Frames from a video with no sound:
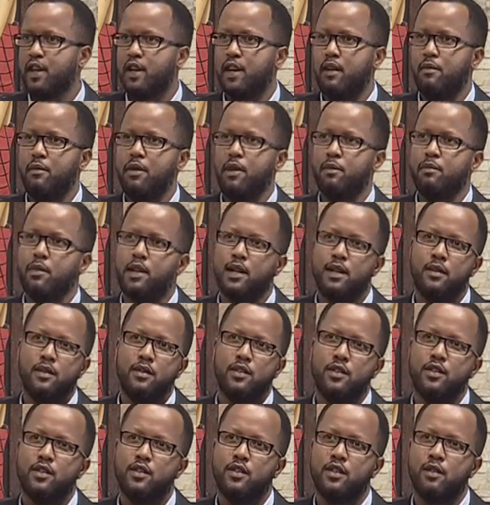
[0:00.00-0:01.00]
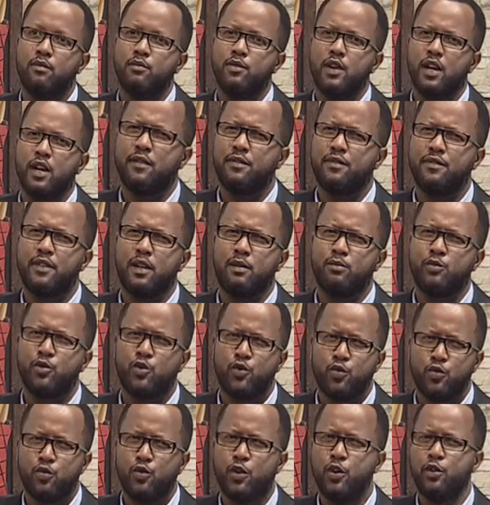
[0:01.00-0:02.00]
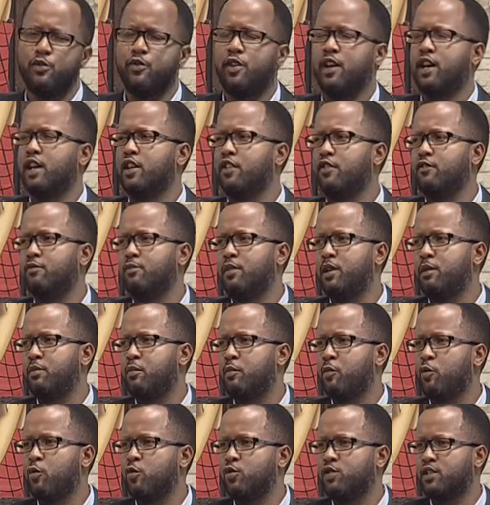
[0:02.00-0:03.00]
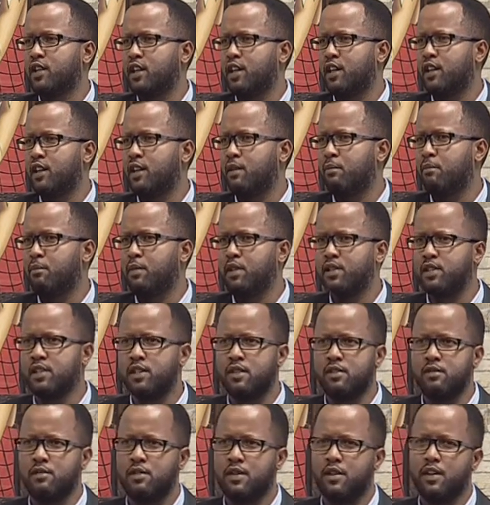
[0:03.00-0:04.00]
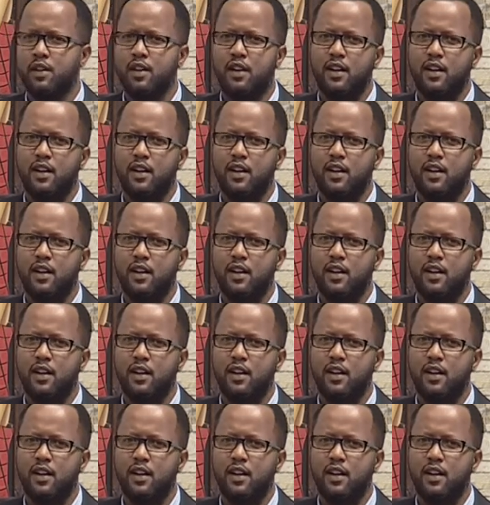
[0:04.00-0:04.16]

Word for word: I mean, many, I'm, I'm, sure you've heard of many people who started their business with